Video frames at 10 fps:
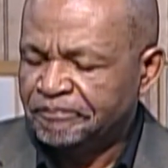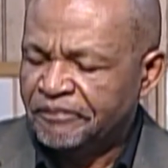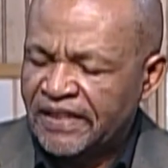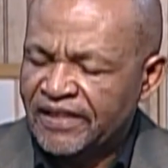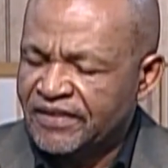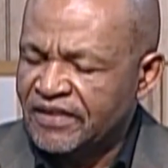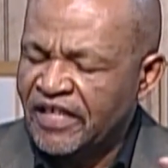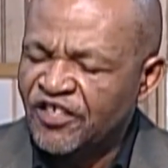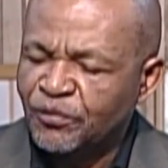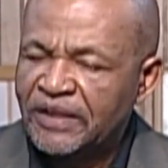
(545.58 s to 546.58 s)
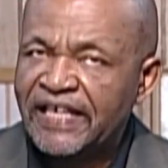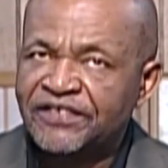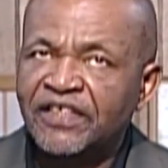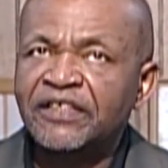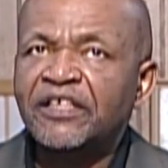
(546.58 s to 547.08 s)
and this is a history
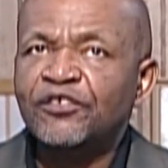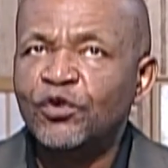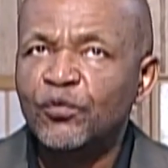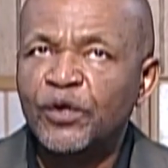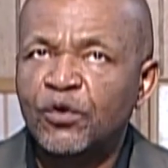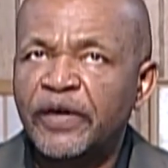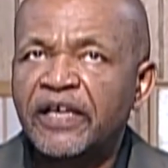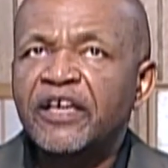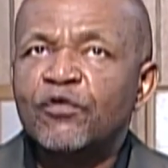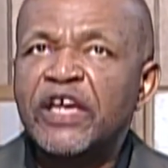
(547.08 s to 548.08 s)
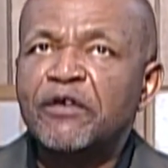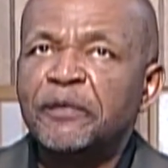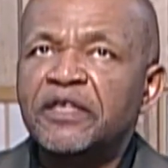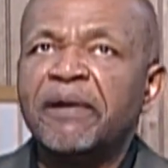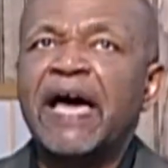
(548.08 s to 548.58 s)
lesson, do it real quick. Read with me,
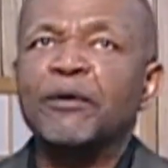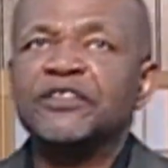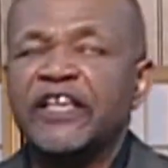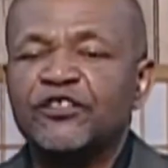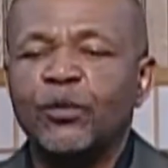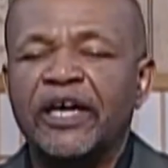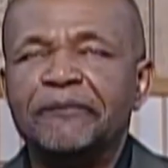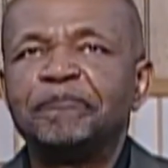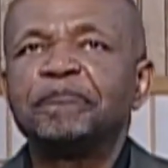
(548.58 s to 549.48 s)
the Bible says what?